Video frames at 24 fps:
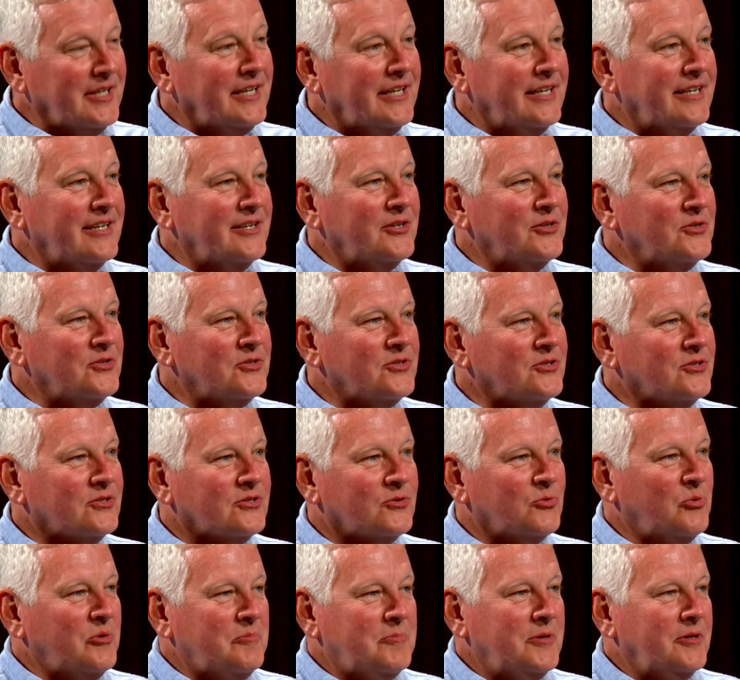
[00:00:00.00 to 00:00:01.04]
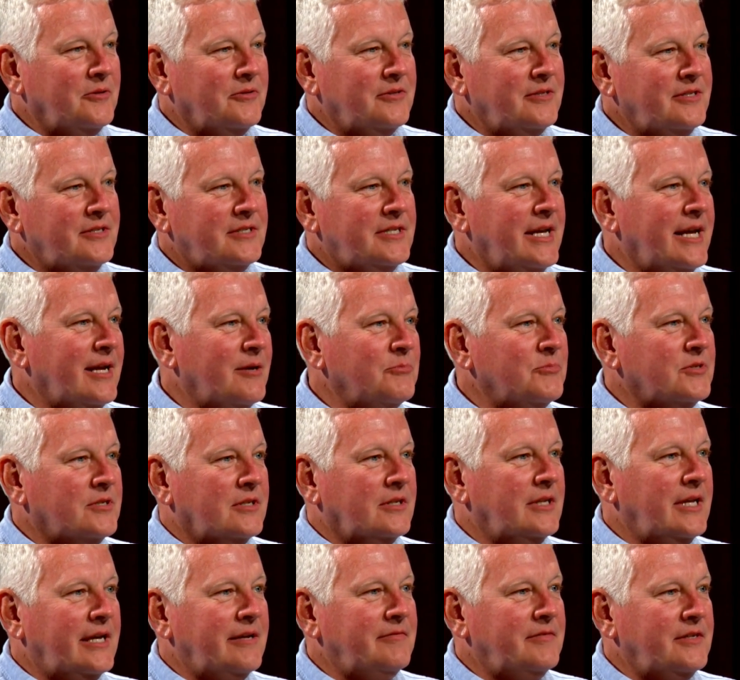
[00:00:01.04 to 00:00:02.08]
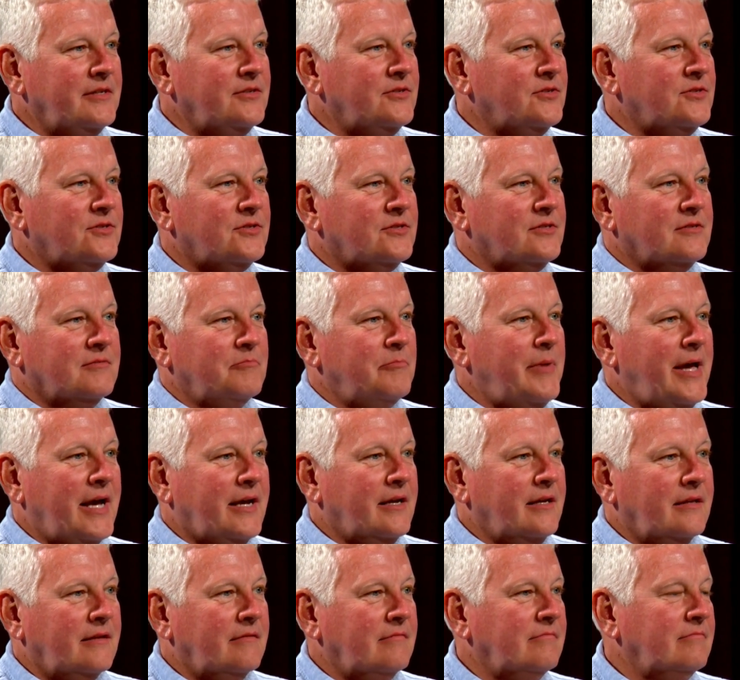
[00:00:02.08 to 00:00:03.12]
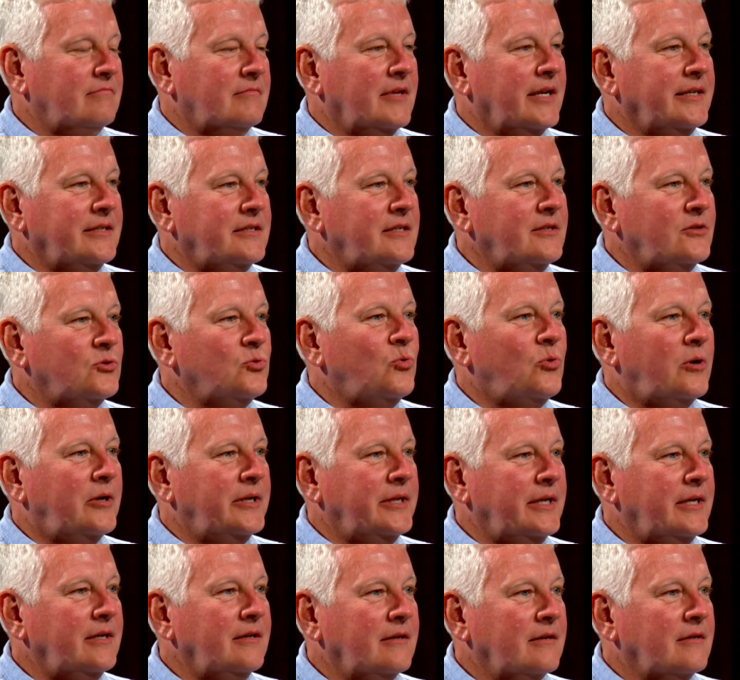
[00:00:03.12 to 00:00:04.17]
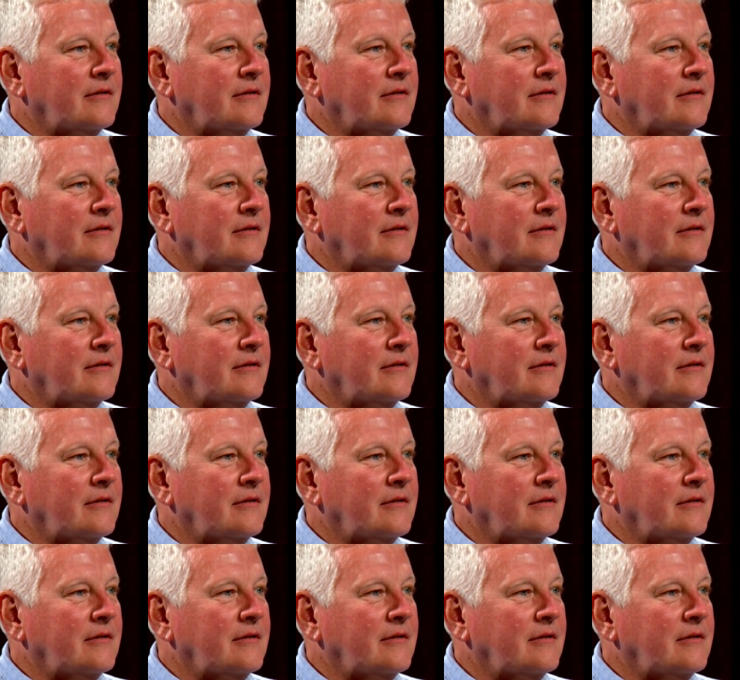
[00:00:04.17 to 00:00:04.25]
is, we built these dams and levees back in 1920,